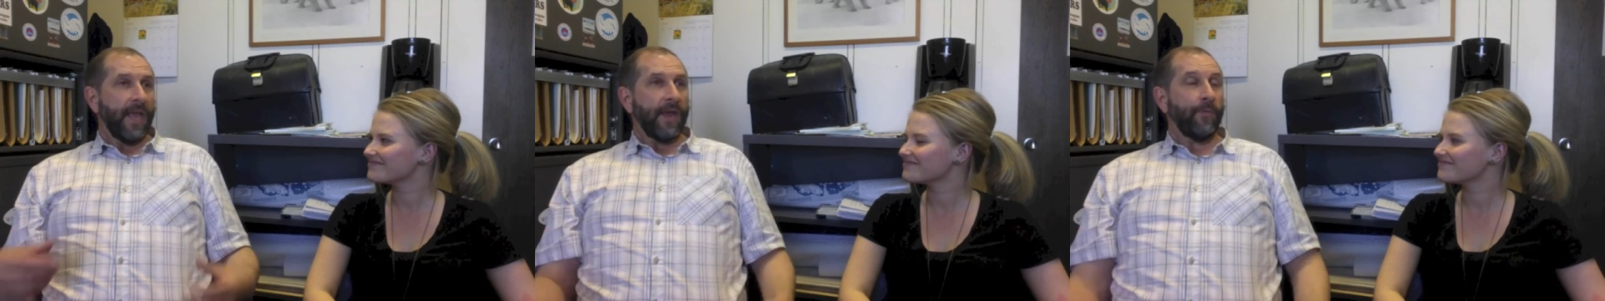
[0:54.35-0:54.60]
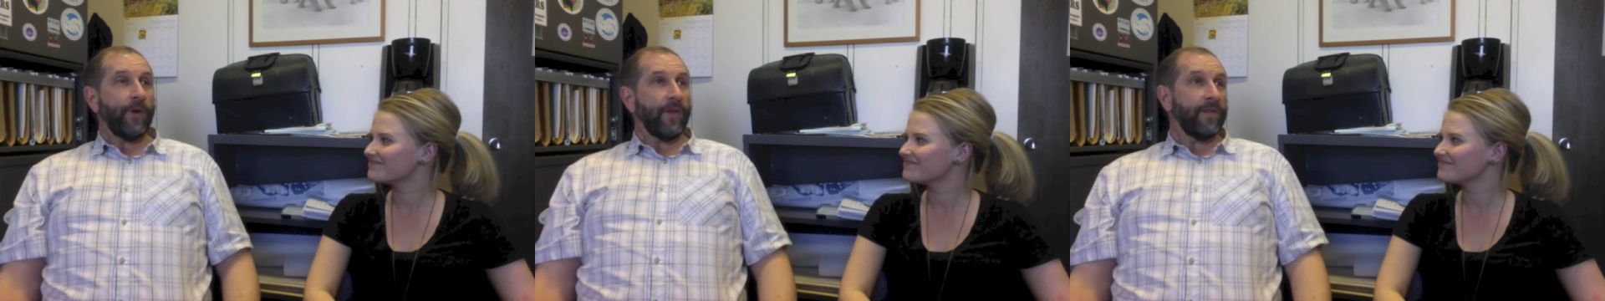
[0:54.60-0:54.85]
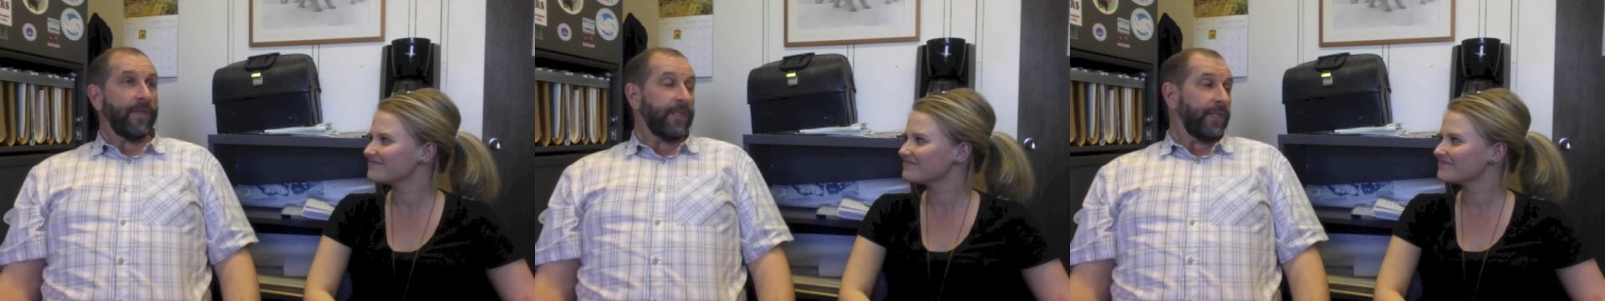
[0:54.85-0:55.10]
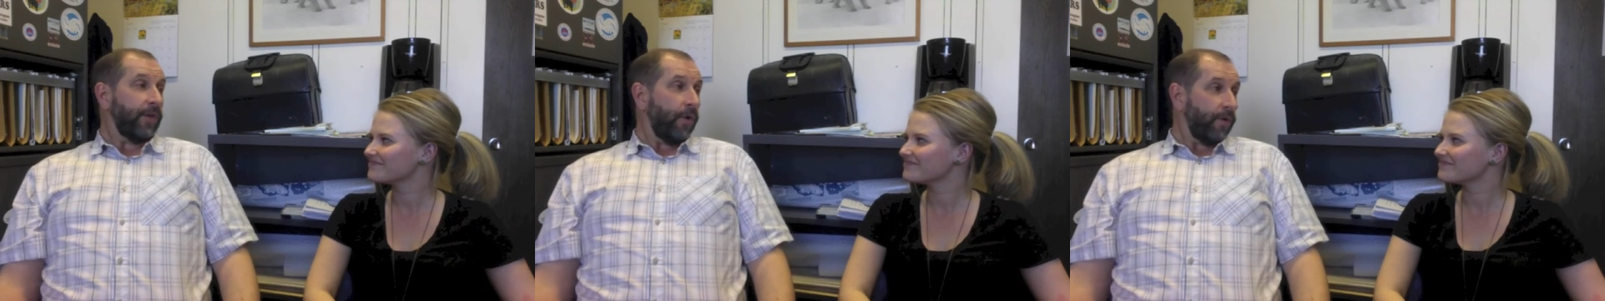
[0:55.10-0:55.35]
Speaker 1: and one of the things
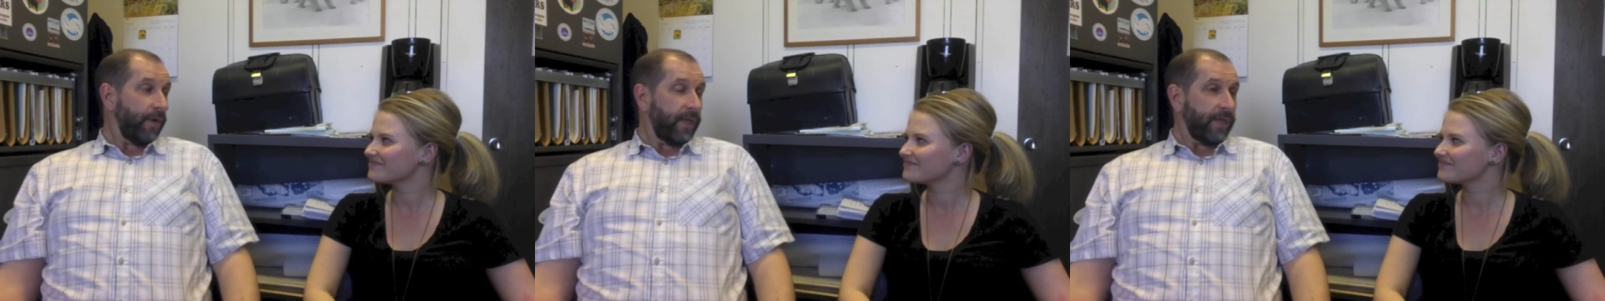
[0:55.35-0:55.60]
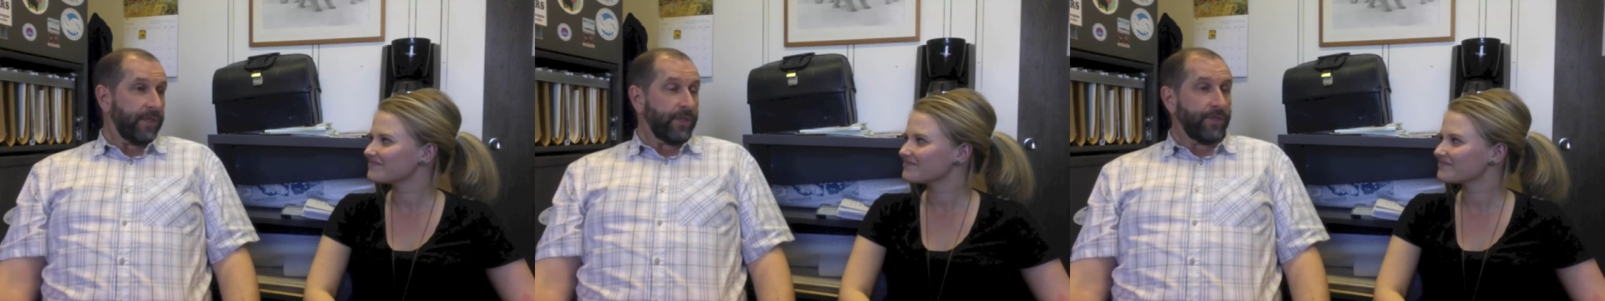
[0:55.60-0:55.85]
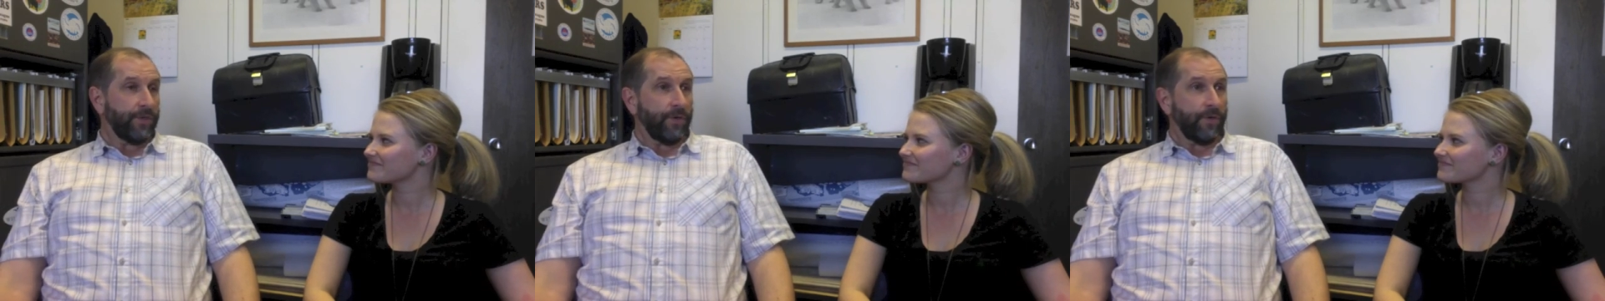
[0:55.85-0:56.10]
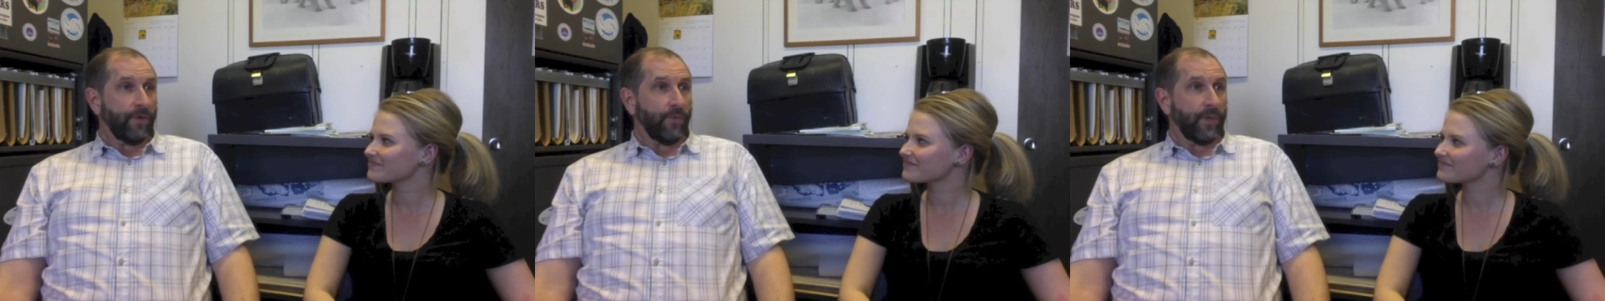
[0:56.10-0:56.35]
he noted in his
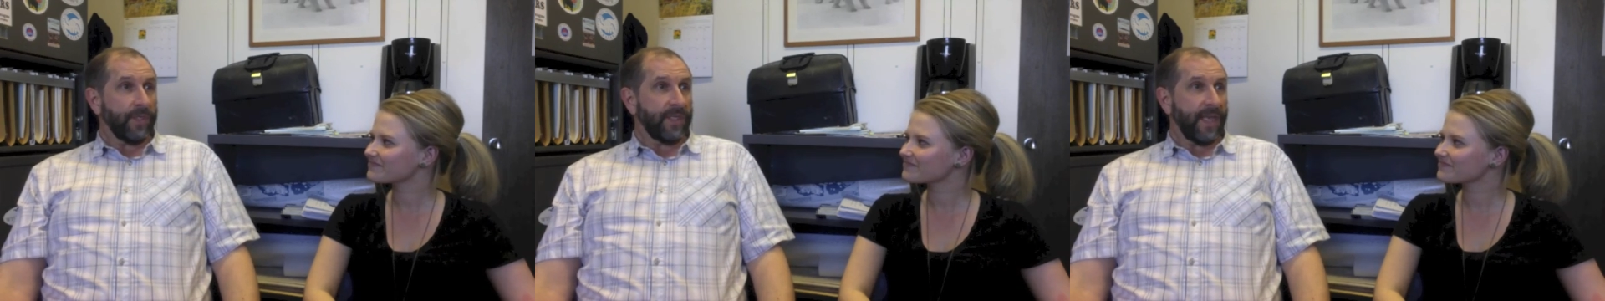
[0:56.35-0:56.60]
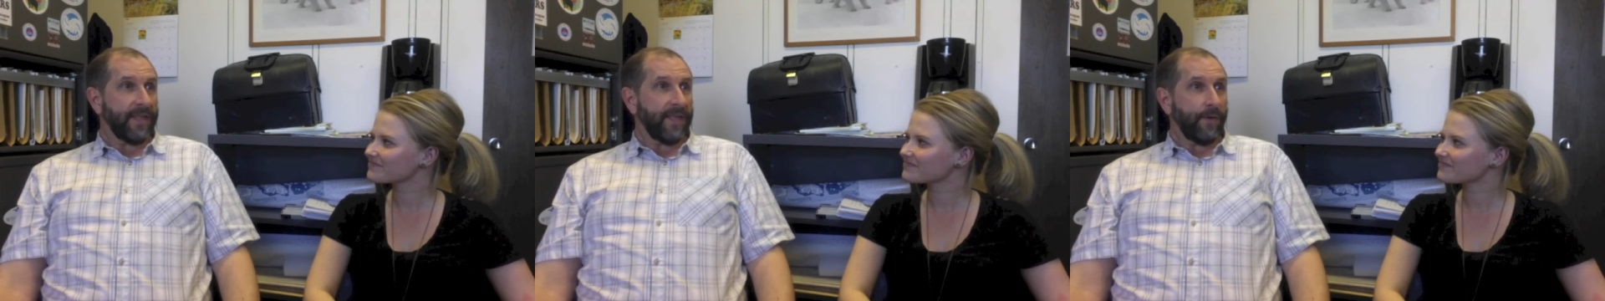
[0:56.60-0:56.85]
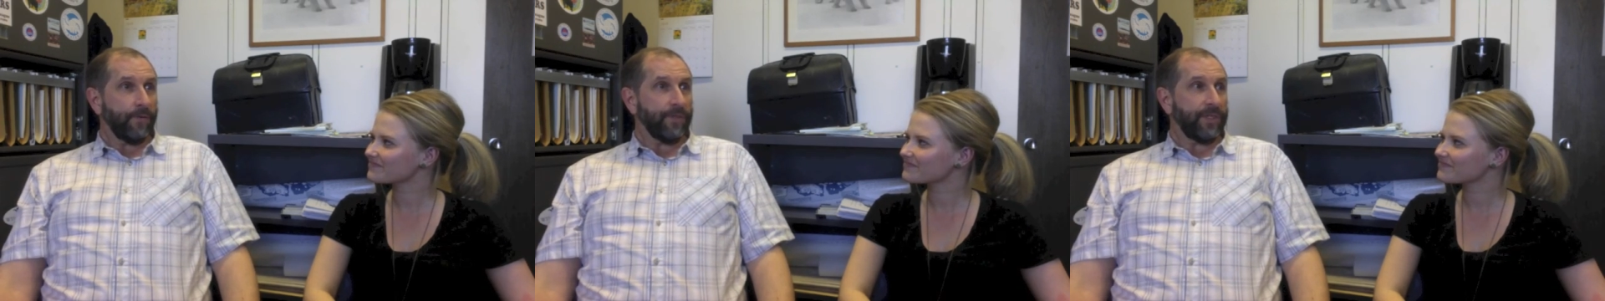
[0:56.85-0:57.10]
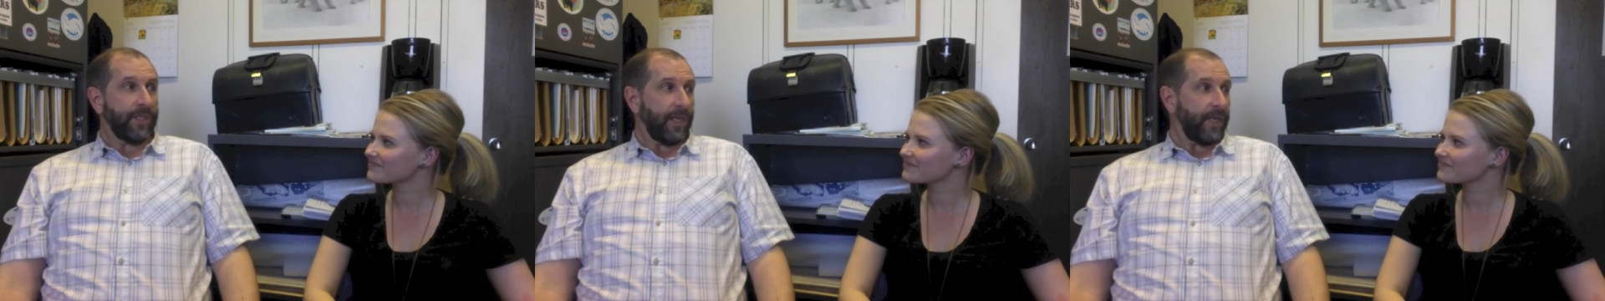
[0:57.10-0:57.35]
journal was that they were
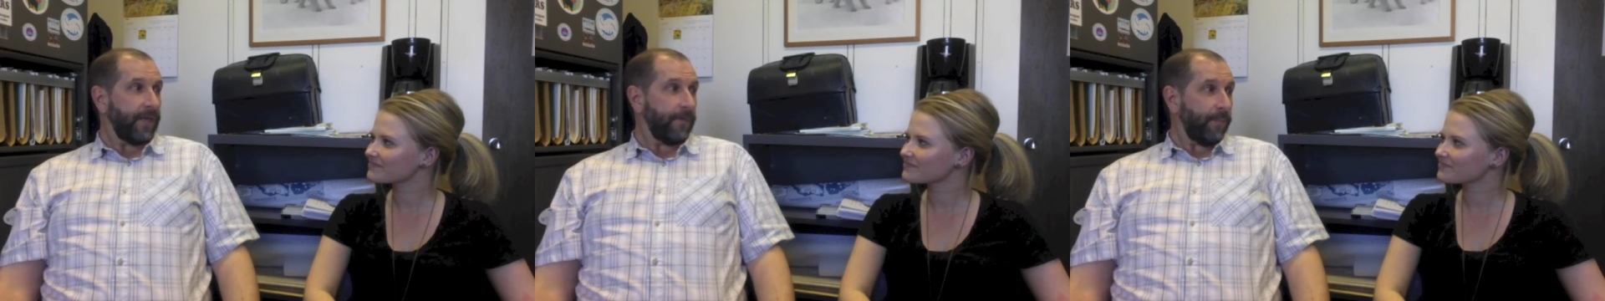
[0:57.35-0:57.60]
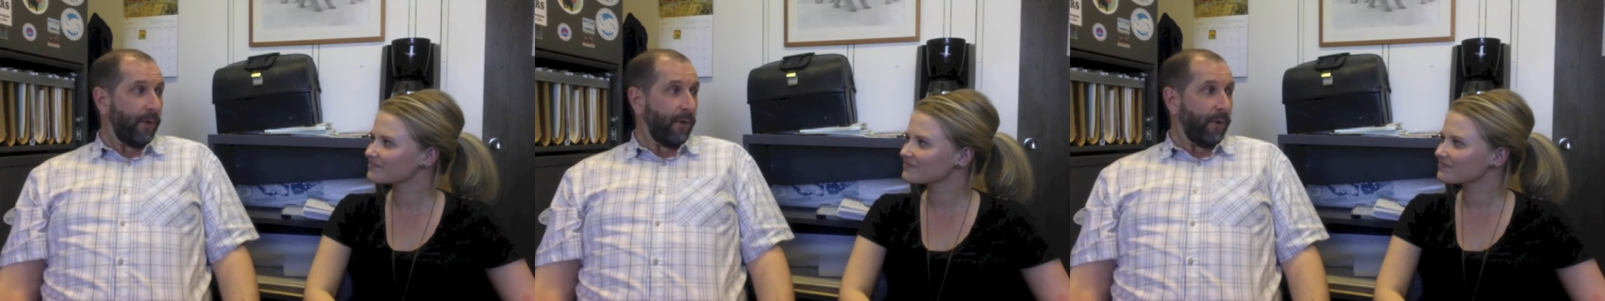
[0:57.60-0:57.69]
seeing